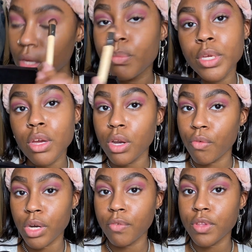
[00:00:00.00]
But y'all not
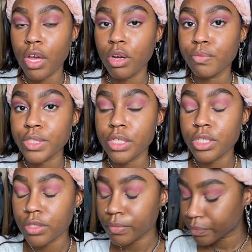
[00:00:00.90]
ready for that
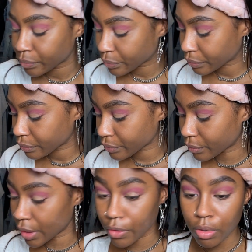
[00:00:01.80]
conversation.
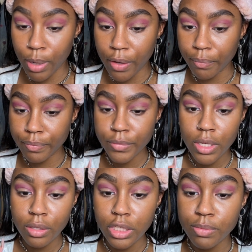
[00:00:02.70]
Neither am I.
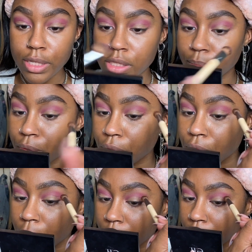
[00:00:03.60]
That's why I stopped going to
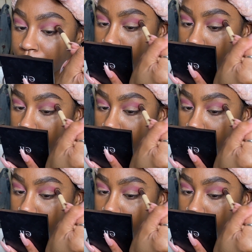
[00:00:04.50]
therapy.